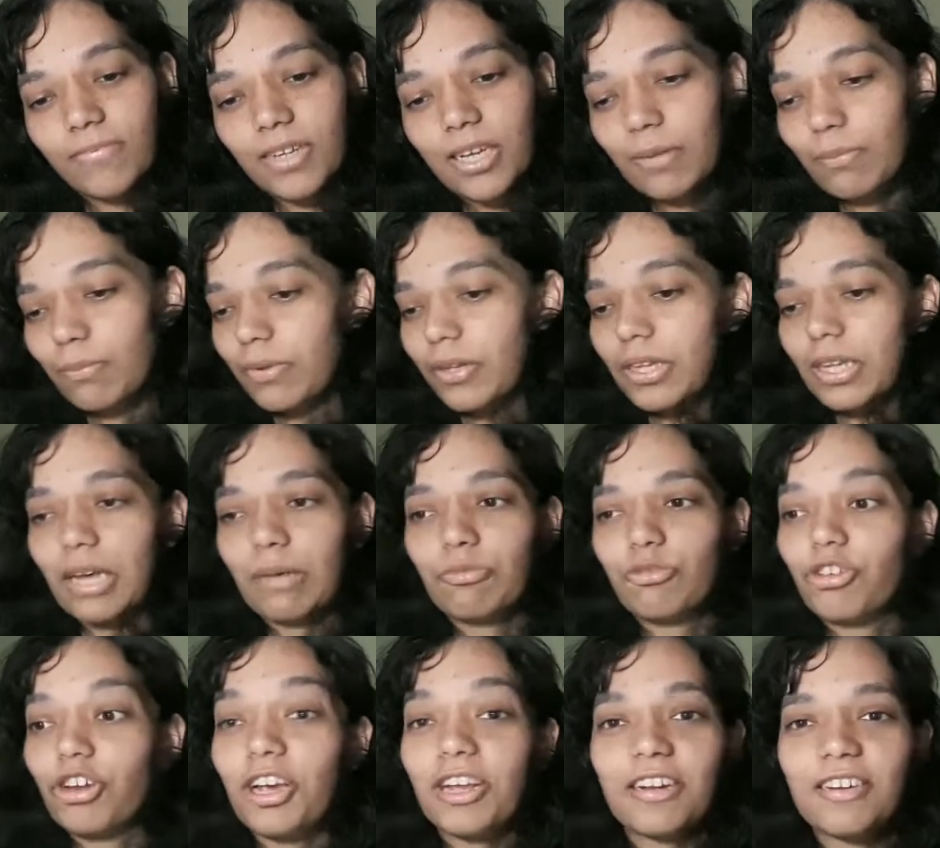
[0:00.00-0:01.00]

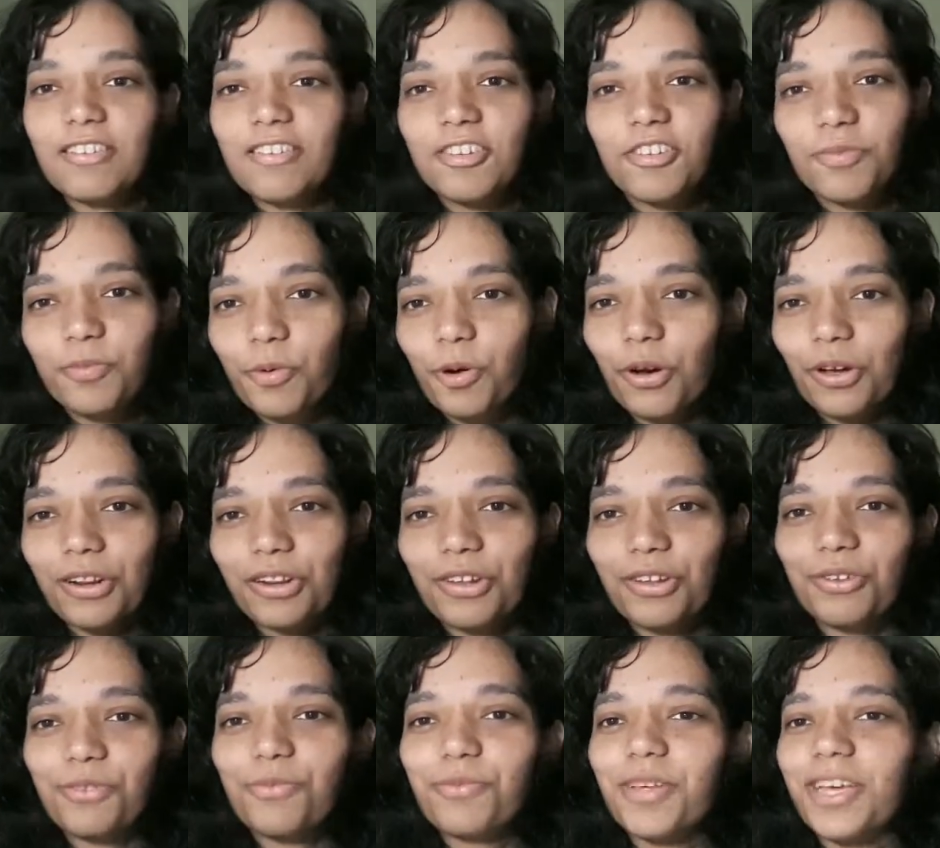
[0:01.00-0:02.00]
I'm trying not to spoil
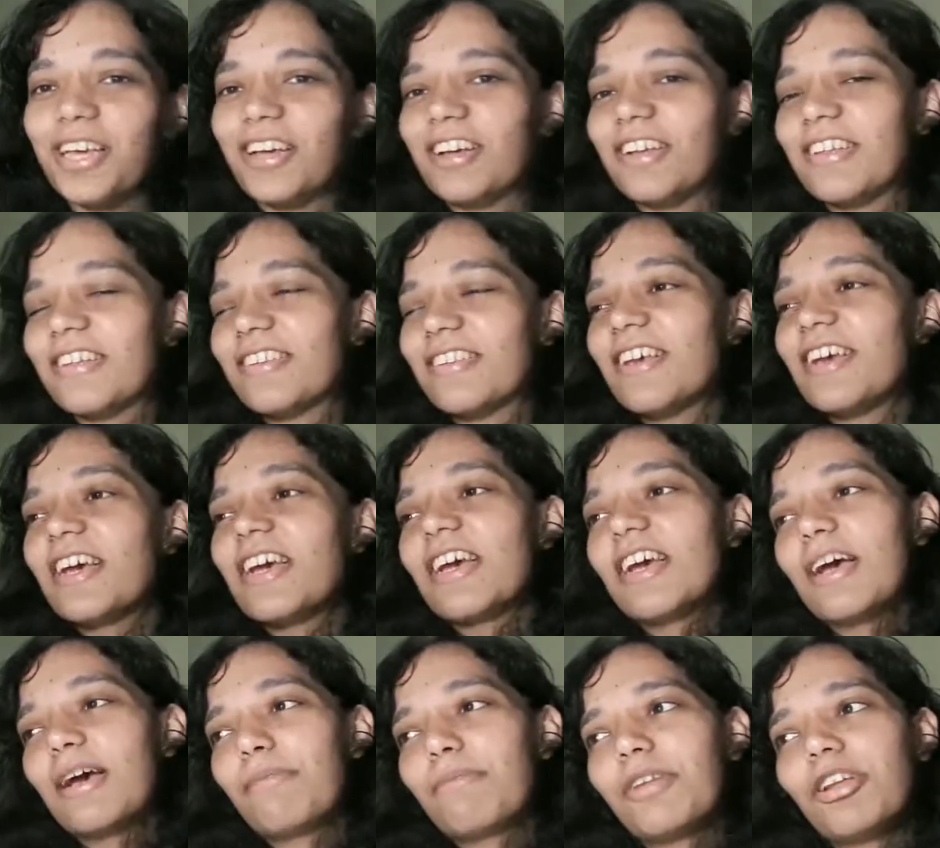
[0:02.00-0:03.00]
you because
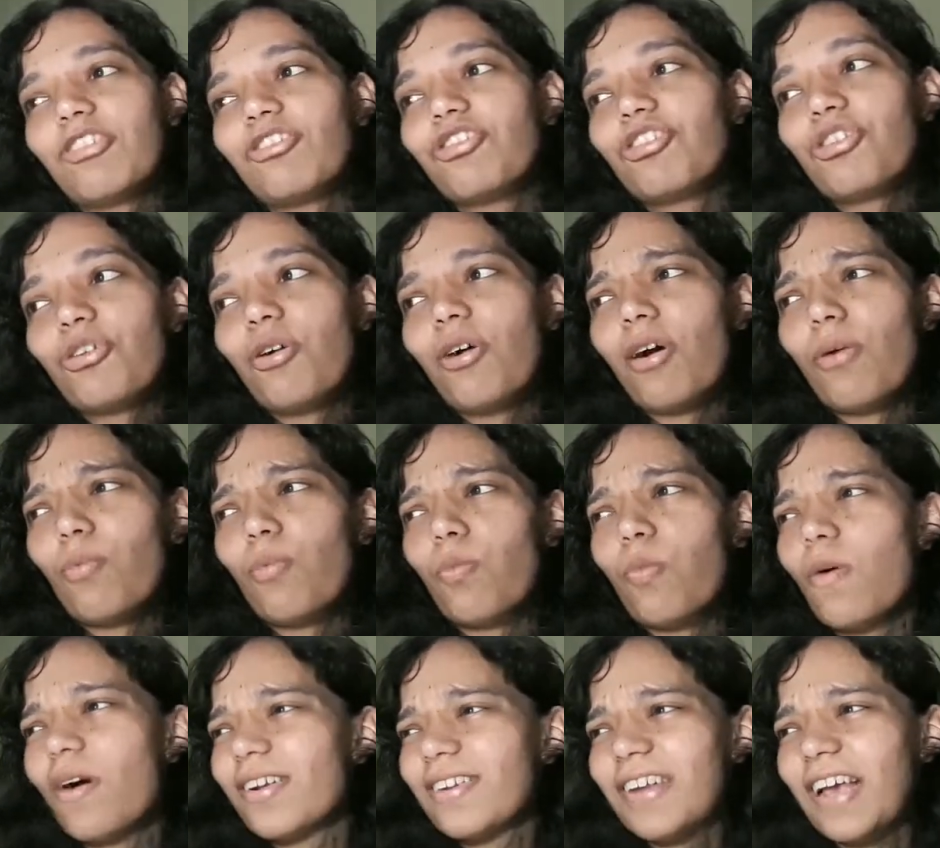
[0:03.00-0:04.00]
I'm not sure
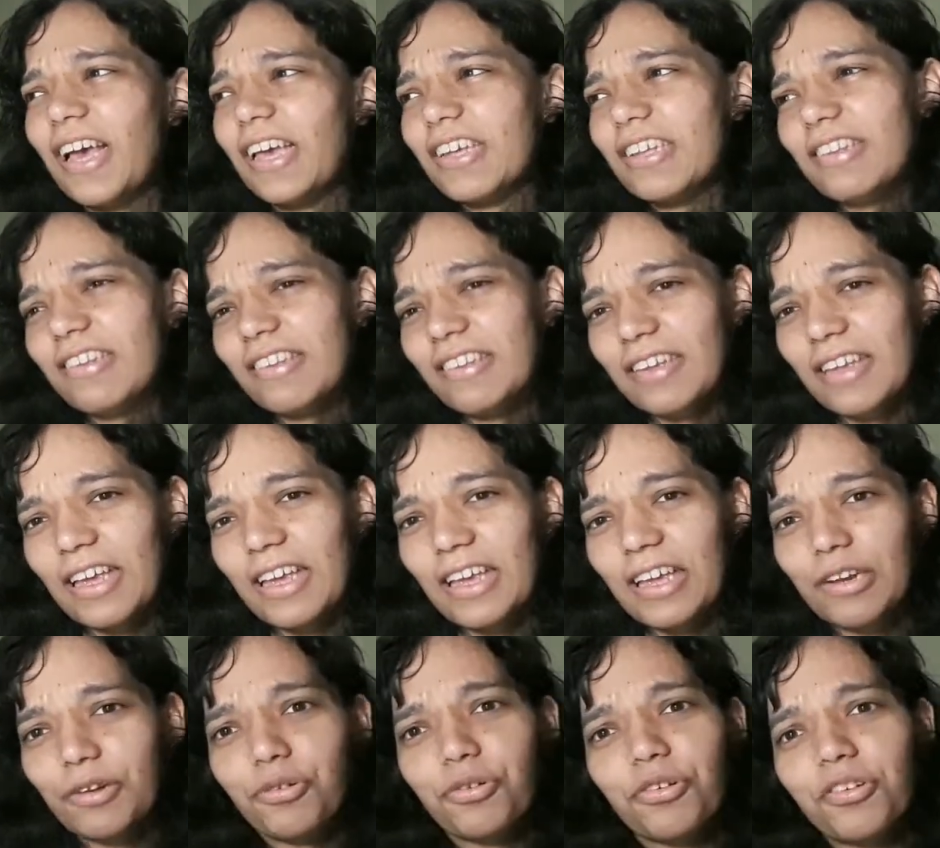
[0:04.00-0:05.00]
what I can
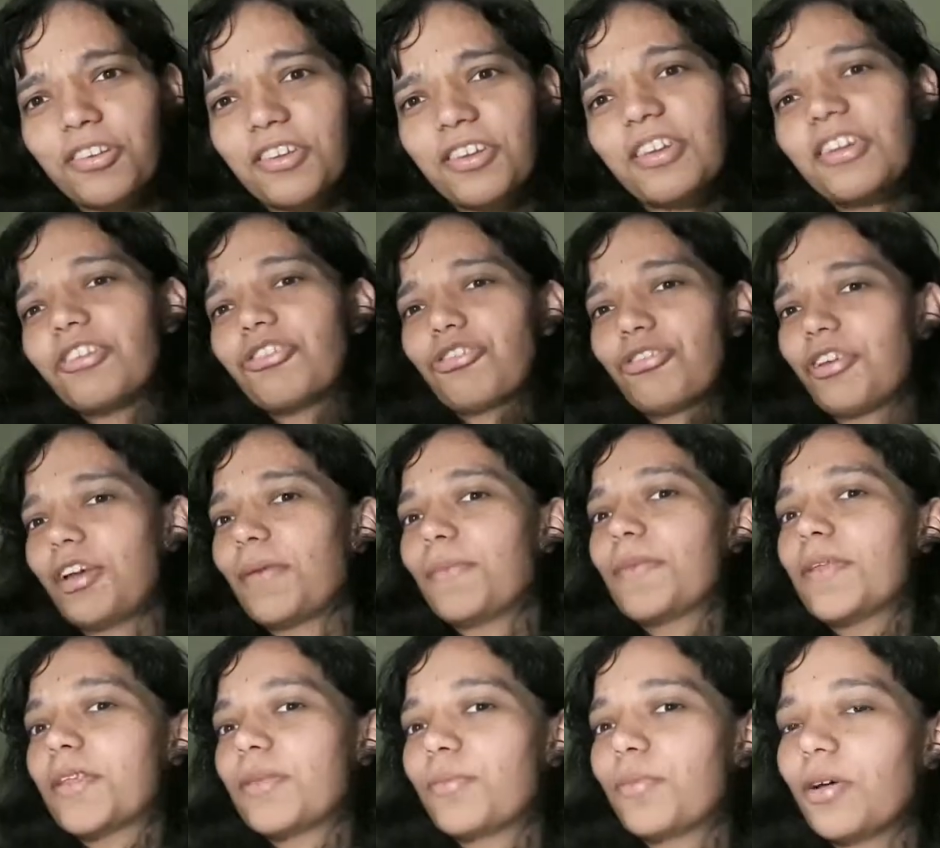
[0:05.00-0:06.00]
say in order to describe
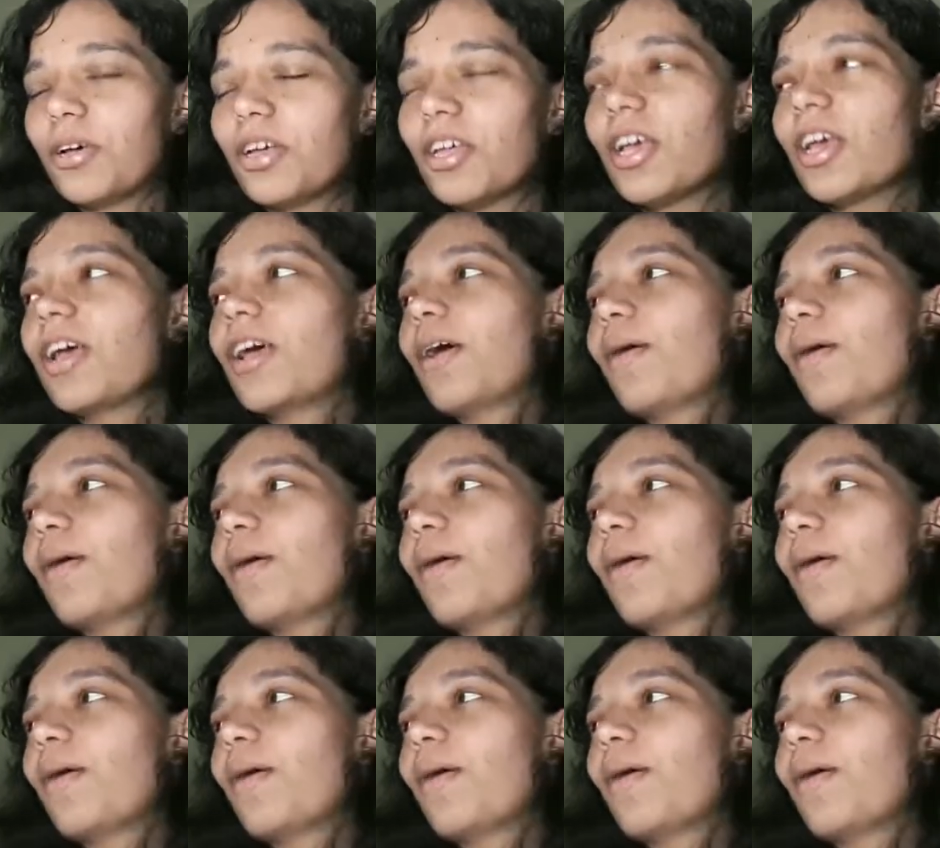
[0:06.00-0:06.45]
this book,